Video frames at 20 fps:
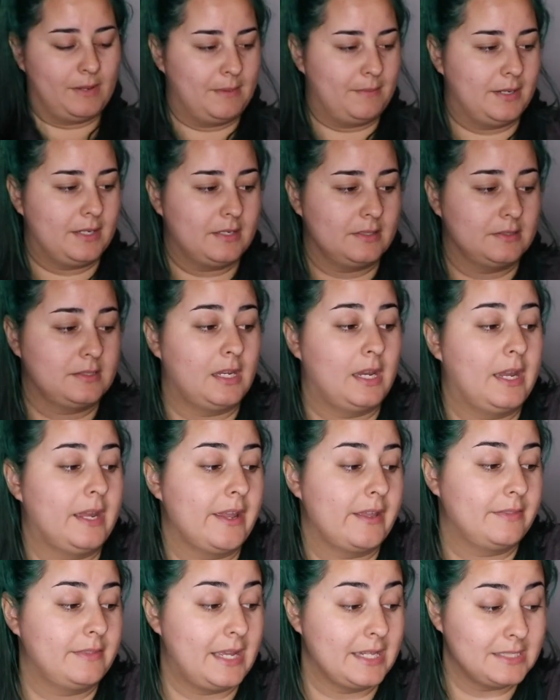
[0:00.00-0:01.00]
me because
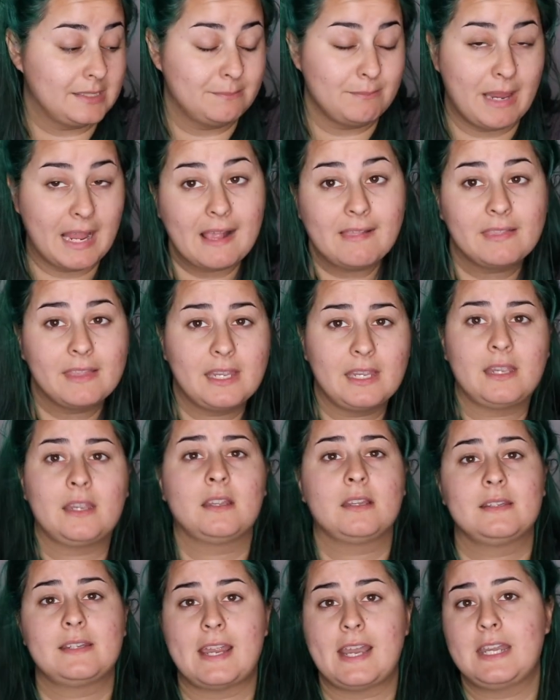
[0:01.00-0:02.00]
I that's
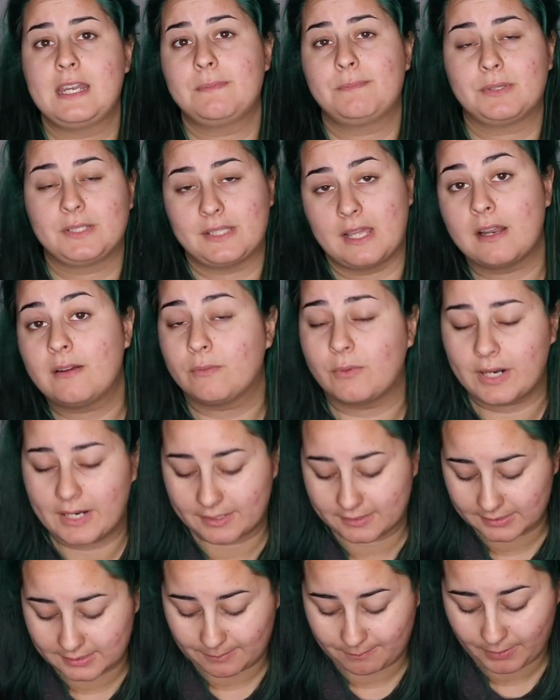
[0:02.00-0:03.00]
mainly ninety percent of what
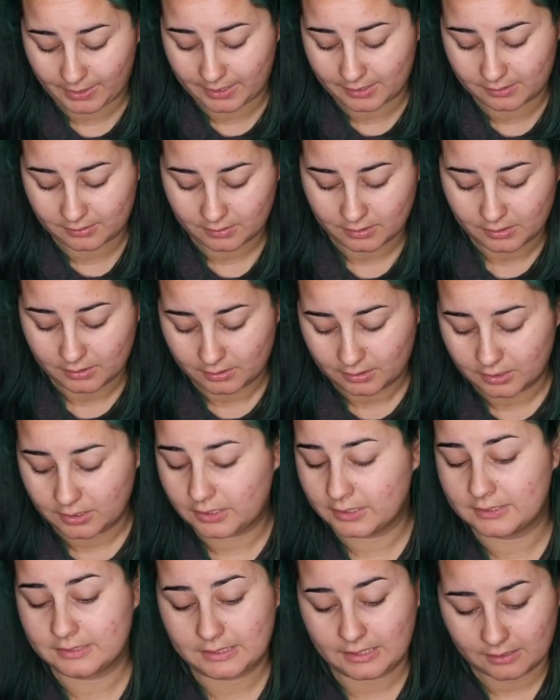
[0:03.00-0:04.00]
I sleep in
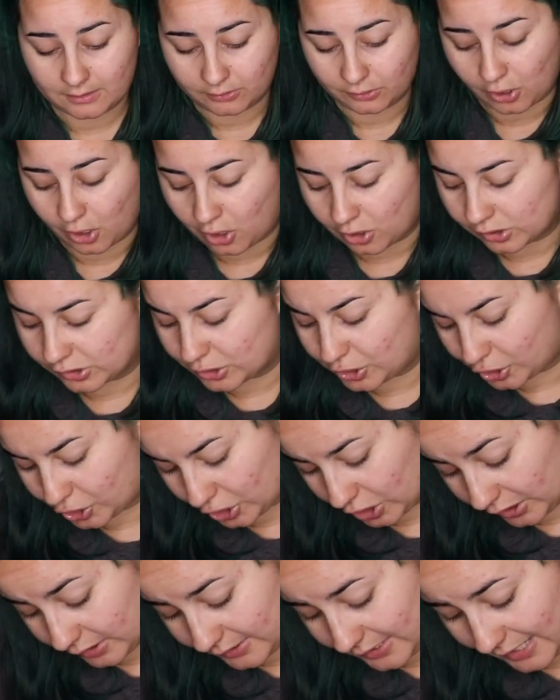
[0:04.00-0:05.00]
is a long
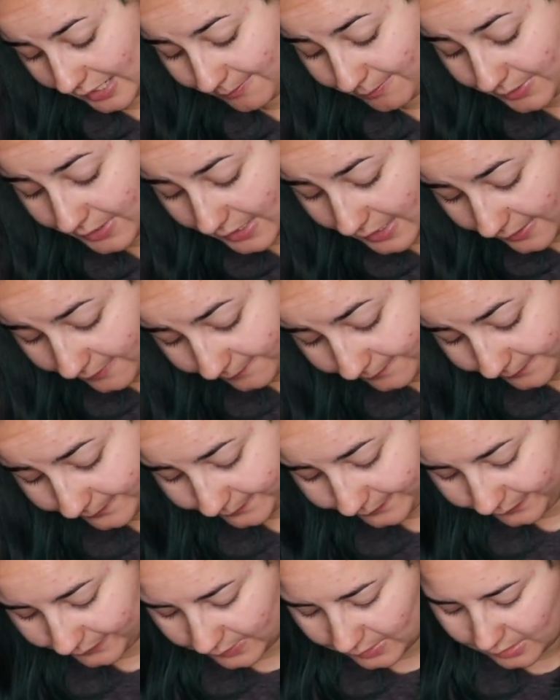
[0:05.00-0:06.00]
shirt type thing.
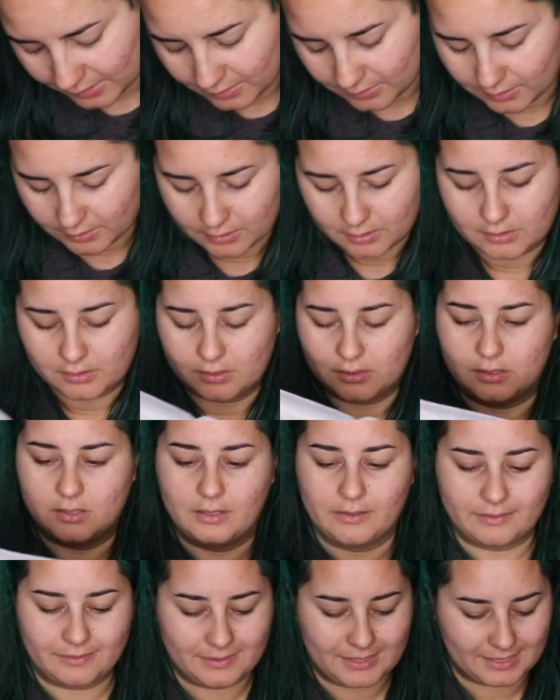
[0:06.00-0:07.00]

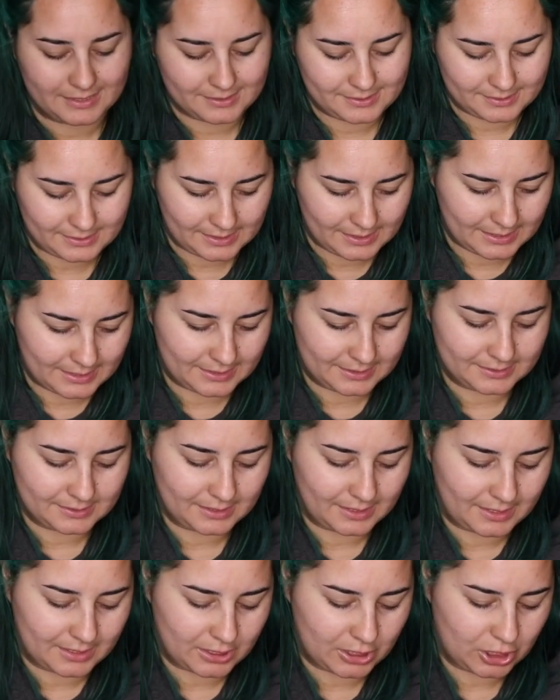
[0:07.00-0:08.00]
This is
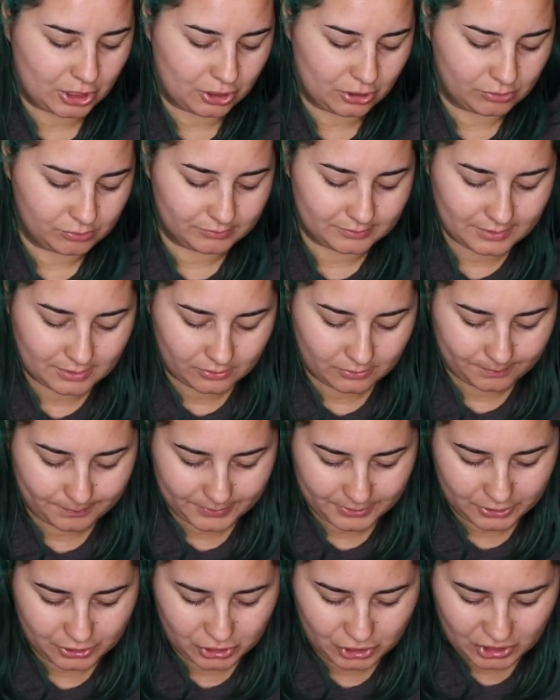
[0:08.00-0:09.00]
a cute little
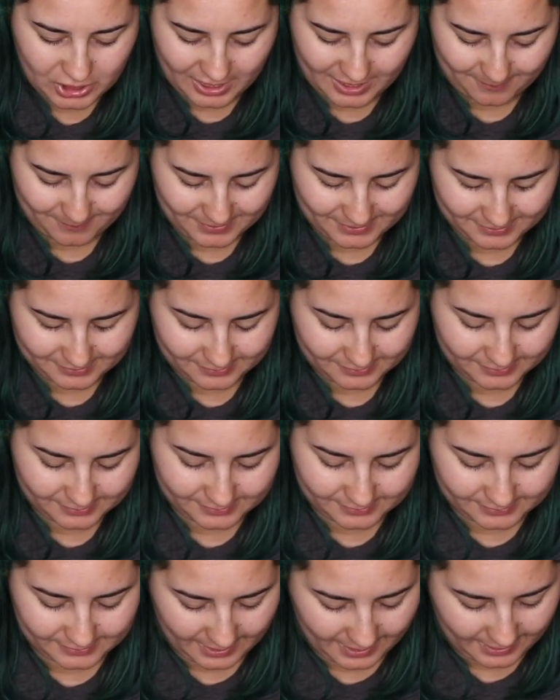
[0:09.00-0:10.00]
pajama
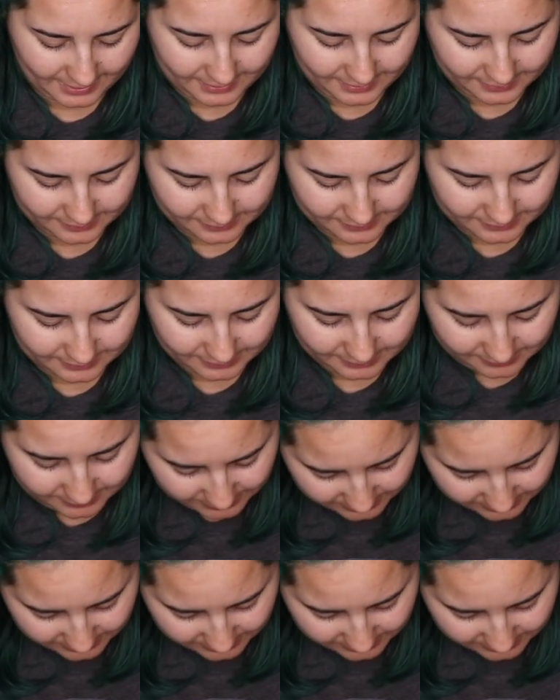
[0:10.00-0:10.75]
set, I